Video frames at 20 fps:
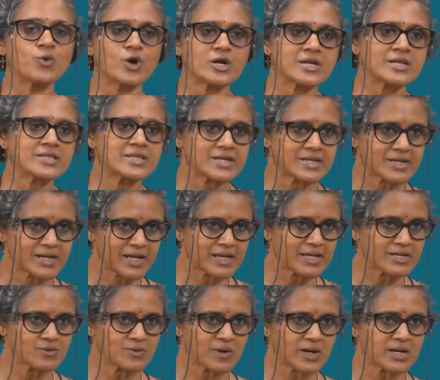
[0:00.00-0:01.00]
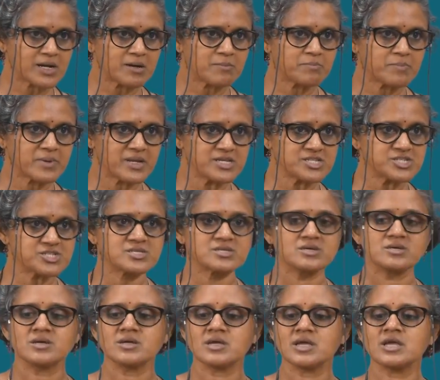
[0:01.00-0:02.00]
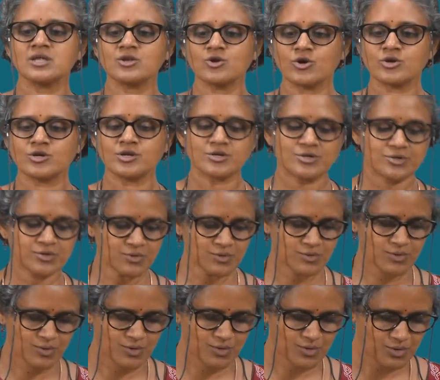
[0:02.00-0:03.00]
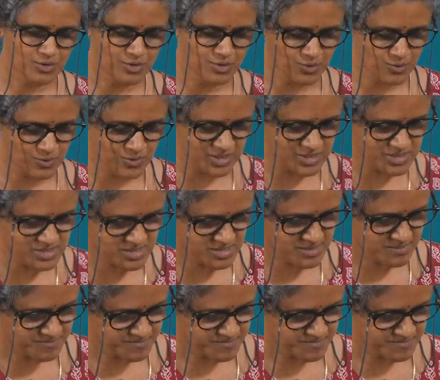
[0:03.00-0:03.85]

what are they trying to accomplish in order to do this.